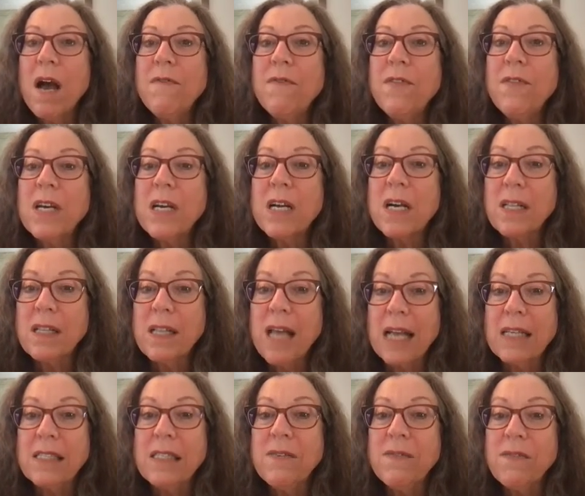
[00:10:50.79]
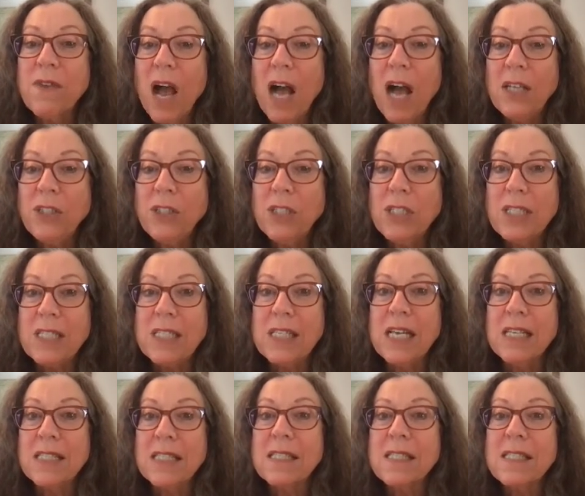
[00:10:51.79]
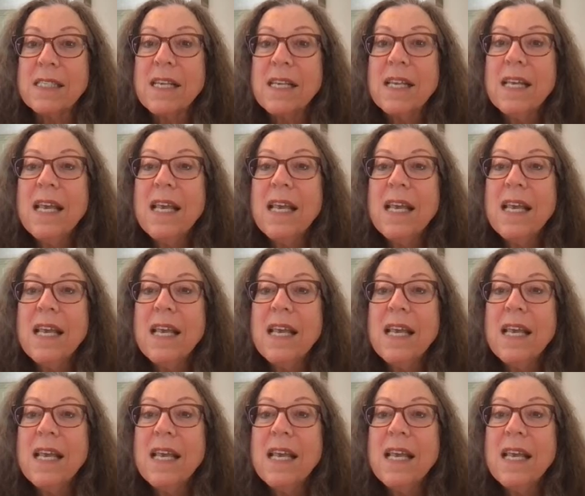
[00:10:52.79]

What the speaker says: of the collective consciousness.